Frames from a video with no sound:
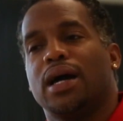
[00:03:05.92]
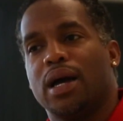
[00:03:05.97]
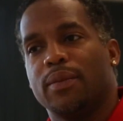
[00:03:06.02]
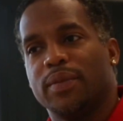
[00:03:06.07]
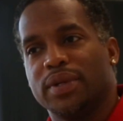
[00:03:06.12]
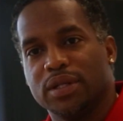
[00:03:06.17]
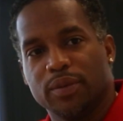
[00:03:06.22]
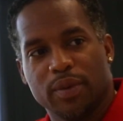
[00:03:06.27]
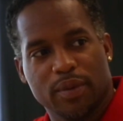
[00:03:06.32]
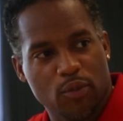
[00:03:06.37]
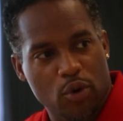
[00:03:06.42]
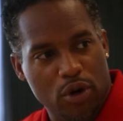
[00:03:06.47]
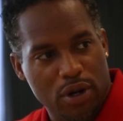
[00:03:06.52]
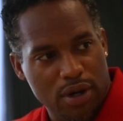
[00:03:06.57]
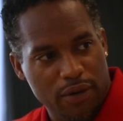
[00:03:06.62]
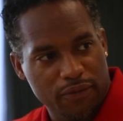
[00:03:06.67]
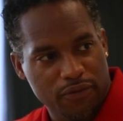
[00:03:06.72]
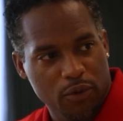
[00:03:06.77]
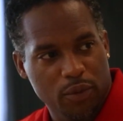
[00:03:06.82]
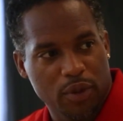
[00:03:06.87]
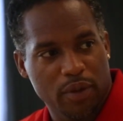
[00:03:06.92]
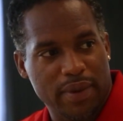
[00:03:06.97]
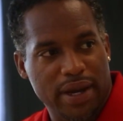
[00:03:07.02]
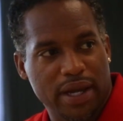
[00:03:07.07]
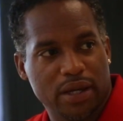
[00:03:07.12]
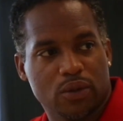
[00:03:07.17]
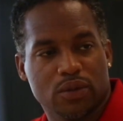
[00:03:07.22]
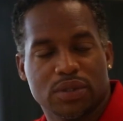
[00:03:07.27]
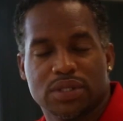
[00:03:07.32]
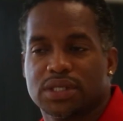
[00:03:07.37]
I'm a little bit more comfortable in
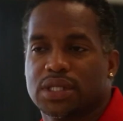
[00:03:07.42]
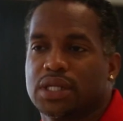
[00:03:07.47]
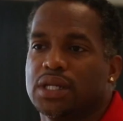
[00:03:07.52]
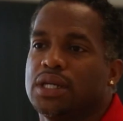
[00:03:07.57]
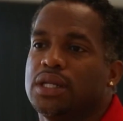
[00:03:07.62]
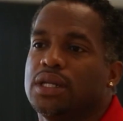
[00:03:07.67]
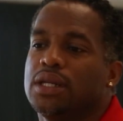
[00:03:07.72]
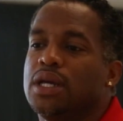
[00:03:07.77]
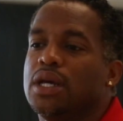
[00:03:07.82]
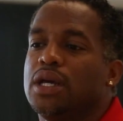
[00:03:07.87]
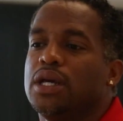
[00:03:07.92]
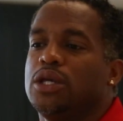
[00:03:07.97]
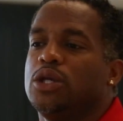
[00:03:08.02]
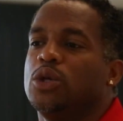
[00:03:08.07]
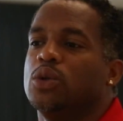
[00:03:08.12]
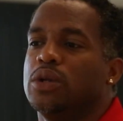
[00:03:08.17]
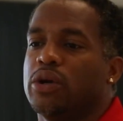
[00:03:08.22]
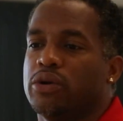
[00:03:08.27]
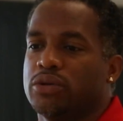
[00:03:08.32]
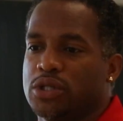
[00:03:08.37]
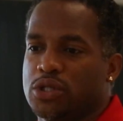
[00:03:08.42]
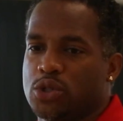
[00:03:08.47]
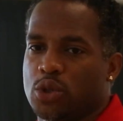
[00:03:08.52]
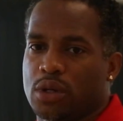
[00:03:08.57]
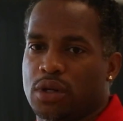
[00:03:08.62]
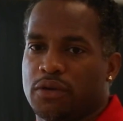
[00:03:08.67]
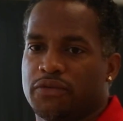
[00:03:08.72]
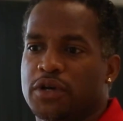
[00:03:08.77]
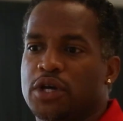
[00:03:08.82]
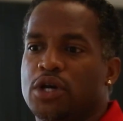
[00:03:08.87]
my own skin. You learn to
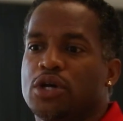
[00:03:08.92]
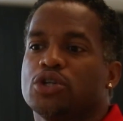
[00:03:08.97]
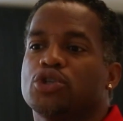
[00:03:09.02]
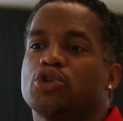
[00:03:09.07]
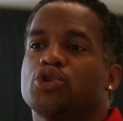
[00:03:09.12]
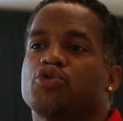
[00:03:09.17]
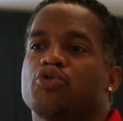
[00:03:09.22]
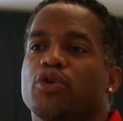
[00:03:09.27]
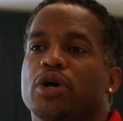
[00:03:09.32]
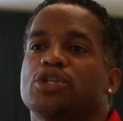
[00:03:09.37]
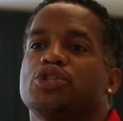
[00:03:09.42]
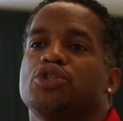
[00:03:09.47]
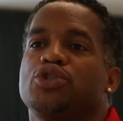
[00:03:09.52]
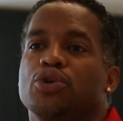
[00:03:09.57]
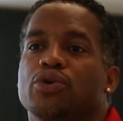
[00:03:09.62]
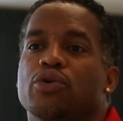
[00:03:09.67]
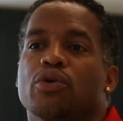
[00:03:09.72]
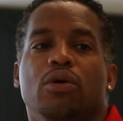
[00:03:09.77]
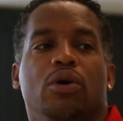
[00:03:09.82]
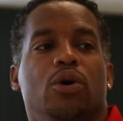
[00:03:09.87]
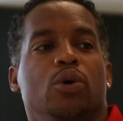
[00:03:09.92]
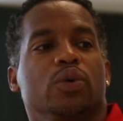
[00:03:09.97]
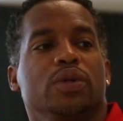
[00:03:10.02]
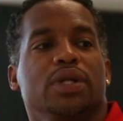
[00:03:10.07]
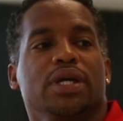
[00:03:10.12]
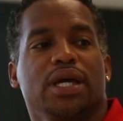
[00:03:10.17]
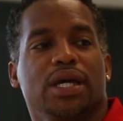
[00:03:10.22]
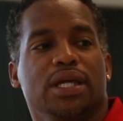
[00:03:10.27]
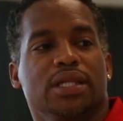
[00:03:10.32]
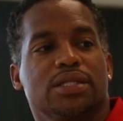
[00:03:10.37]
sort of trust your
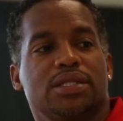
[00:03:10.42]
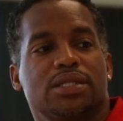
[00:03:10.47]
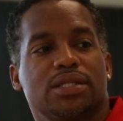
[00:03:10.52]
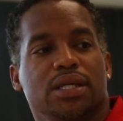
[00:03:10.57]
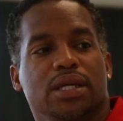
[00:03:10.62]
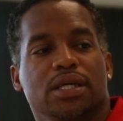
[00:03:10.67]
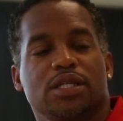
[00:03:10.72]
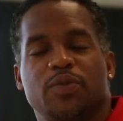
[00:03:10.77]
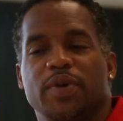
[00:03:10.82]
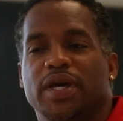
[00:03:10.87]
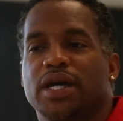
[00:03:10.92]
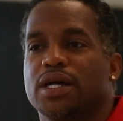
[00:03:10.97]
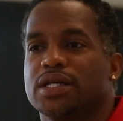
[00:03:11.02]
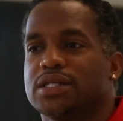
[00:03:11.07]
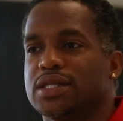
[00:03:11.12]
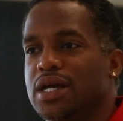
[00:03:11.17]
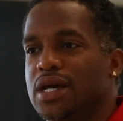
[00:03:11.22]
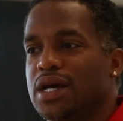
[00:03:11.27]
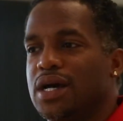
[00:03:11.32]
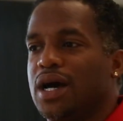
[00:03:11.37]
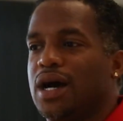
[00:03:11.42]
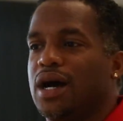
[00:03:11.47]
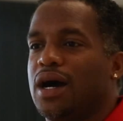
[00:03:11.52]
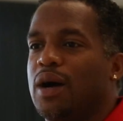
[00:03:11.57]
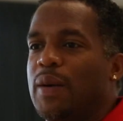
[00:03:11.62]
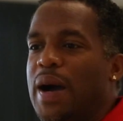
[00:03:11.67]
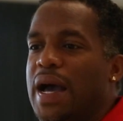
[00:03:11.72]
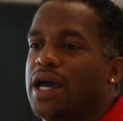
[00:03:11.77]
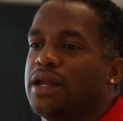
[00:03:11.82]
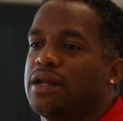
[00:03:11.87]
own instincts, because
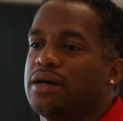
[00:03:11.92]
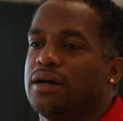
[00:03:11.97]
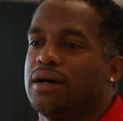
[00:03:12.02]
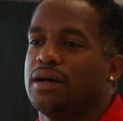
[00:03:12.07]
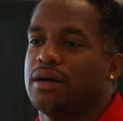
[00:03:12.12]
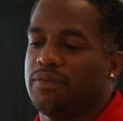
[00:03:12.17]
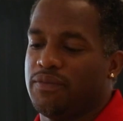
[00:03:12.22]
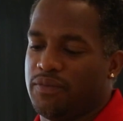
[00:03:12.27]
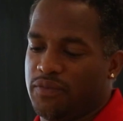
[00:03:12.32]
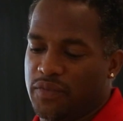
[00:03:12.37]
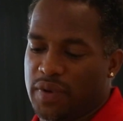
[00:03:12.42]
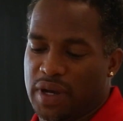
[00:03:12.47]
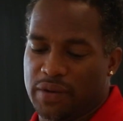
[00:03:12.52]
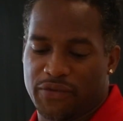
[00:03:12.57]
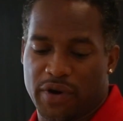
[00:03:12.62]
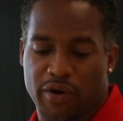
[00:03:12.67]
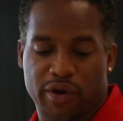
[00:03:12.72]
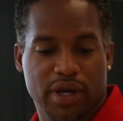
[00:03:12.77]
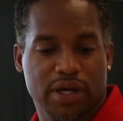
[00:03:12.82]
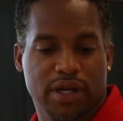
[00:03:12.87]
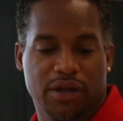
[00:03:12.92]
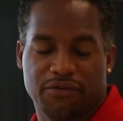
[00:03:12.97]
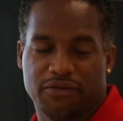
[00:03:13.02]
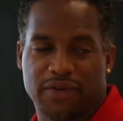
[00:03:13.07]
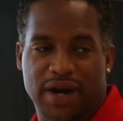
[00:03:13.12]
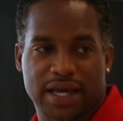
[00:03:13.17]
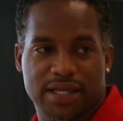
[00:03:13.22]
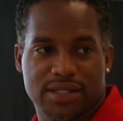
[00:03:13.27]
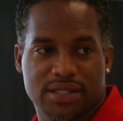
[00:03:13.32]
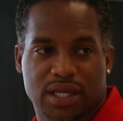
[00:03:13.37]
I had a very good
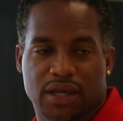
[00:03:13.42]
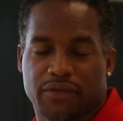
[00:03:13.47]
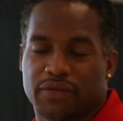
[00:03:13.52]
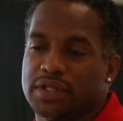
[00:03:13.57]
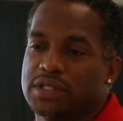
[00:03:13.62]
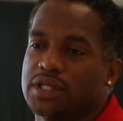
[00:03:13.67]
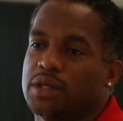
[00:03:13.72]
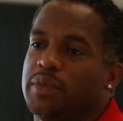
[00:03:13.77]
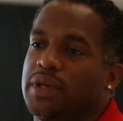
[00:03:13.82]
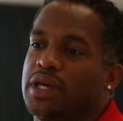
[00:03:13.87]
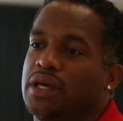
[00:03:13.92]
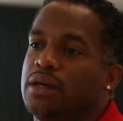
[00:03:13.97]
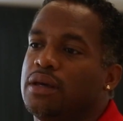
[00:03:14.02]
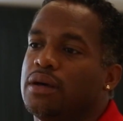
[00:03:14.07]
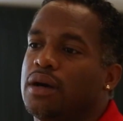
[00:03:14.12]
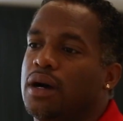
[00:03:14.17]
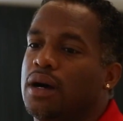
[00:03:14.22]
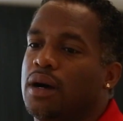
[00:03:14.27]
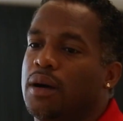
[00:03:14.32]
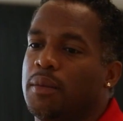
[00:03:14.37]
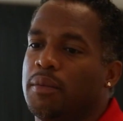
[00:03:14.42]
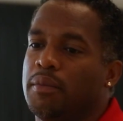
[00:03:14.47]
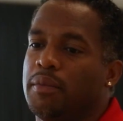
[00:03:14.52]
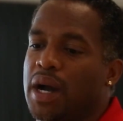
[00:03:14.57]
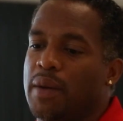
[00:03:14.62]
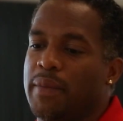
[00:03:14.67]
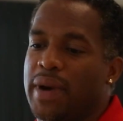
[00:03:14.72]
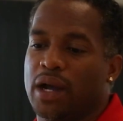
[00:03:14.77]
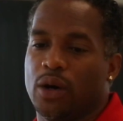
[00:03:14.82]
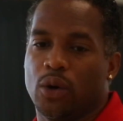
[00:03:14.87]
advice given to me
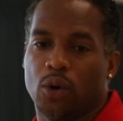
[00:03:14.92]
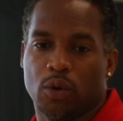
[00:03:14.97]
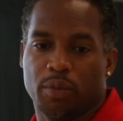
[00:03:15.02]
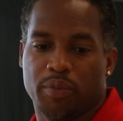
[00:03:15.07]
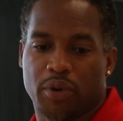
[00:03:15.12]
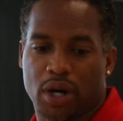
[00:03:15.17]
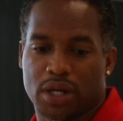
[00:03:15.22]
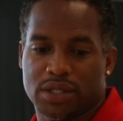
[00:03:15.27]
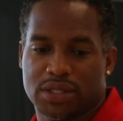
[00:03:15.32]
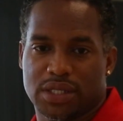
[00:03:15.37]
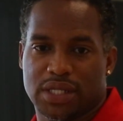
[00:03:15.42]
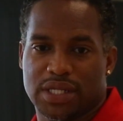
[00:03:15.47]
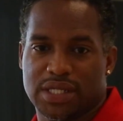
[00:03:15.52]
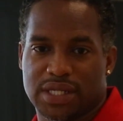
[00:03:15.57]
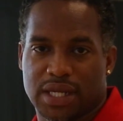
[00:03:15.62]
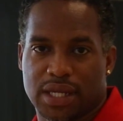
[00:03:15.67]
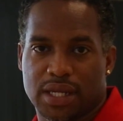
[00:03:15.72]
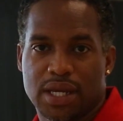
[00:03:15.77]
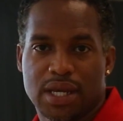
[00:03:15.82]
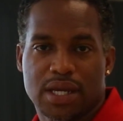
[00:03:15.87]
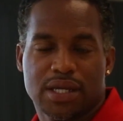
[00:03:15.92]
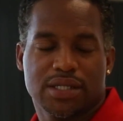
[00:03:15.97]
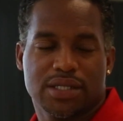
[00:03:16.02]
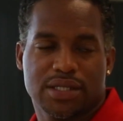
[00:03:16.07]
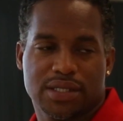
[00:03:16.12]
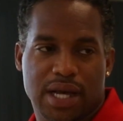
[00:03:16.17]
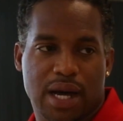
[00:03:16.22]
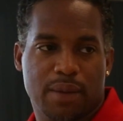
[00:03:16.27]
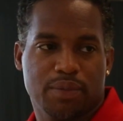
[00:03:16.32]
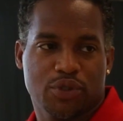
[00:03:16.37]
by my old boss, and he said,
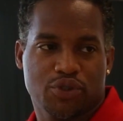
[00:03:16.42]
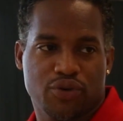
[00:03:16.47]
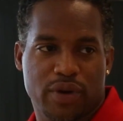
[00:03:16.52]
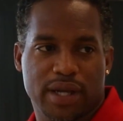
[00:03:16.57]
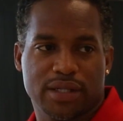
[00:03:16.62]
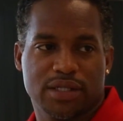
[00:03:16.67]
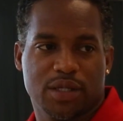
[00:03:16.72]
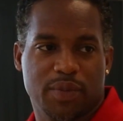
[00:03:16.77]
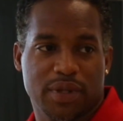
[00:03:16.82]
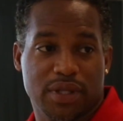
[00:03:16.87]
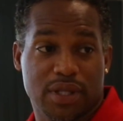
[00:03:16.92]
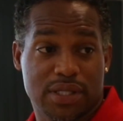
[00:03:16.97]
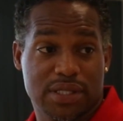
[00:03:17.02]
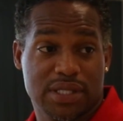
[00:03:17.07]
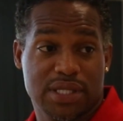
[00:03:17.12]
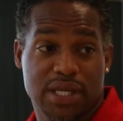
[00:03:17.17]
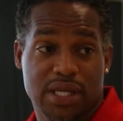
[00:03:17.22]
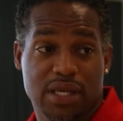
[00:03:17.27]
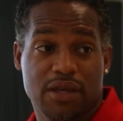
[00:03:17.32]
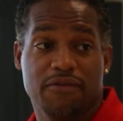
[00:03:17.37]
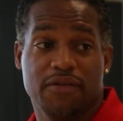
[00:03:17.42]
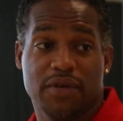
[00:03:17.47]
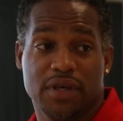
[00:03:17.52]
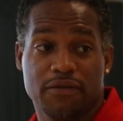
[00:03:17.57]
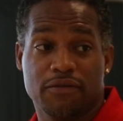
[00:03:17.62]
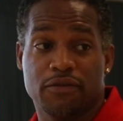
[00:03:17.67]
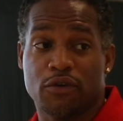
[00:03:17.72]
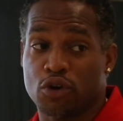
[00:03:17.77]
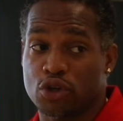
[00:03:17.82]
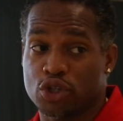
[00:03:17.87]
stop trying to be the
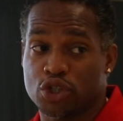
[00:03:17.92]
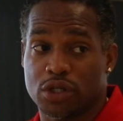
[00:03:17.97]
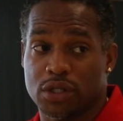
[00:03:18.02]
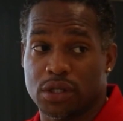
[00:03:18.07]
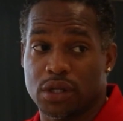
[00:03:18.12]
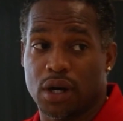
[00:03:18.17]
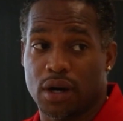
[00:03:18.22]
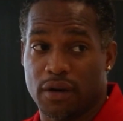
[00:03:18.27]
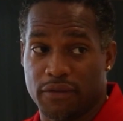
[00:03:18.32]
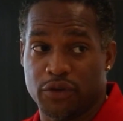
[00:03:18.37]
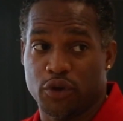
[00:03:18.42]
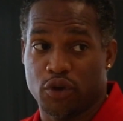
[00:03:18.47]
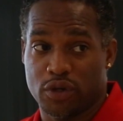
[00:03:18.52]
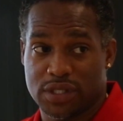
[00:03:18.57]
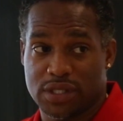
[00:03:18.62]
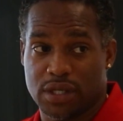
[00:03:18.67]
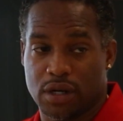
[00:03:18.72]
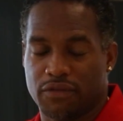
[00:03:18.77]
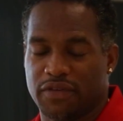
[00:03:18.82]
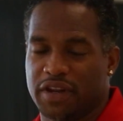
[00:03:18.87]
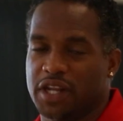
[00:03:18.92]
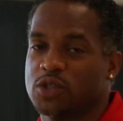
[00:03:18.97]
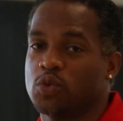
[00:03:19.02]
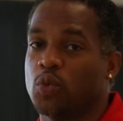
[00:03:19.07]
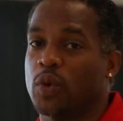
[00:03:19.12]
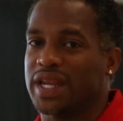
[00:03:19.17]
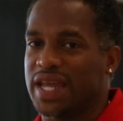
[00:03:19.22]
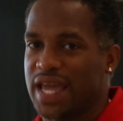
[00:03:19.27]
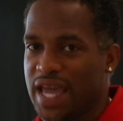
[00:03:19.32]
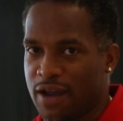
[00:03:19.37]
TV version of yourself. And it's
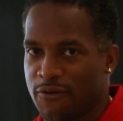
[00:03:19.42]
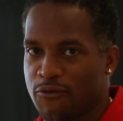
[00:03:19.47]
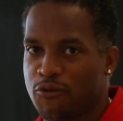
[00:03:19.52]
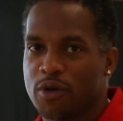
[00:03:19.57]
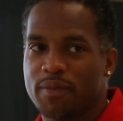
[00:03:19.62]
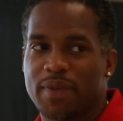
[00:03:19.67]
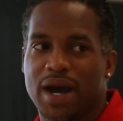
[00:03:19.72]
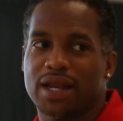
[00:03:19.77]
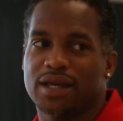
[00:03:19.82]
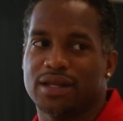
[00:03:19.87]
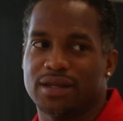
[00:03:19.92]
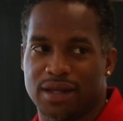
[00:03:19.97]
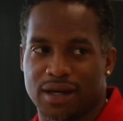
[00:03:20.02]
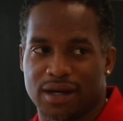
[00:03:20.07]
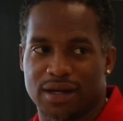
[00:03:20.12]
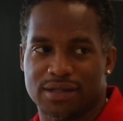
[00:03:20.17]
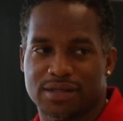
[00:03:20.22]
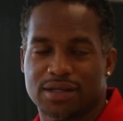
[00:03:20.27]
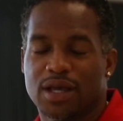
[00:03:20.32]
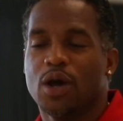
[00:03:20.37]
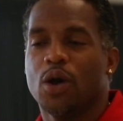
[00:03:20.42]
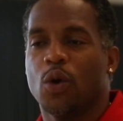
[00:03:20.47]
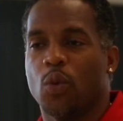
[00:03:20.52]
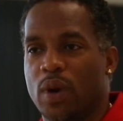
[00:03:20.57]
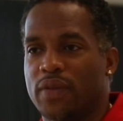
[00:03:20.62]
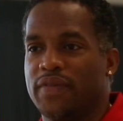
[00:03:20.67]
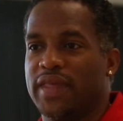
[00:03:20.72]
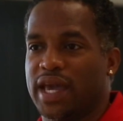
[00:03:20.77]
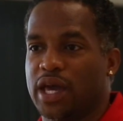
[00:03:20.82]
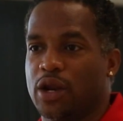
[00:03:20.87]
what everybody does
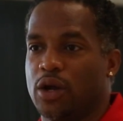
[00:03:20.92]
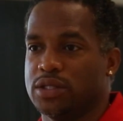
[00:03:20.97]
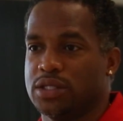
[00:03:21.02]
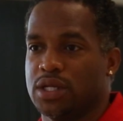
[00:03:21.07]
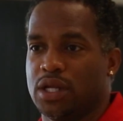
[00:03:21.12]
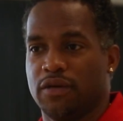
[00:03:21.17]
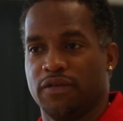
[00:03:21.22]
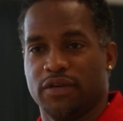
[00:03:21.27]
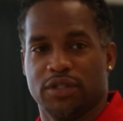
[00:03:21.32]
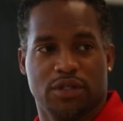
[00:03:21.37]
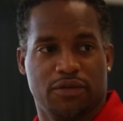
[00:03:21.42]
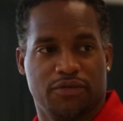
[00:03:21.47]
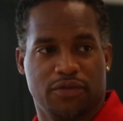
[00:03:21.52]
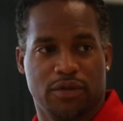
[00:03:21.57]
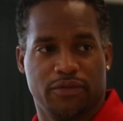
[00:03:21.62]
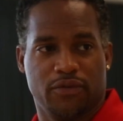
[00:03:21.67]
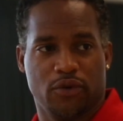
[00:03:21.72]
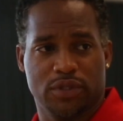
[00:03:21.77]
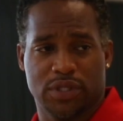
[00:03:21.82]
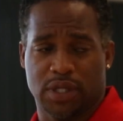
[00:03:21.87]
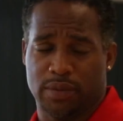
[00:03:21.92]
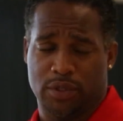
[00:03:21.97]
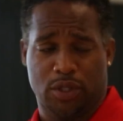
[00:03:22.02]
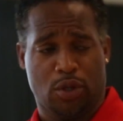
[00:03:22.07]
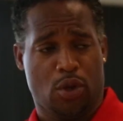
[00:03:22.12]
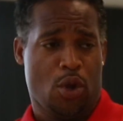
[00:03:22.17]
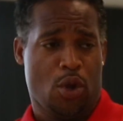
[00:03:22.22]
when they get on television for the first time.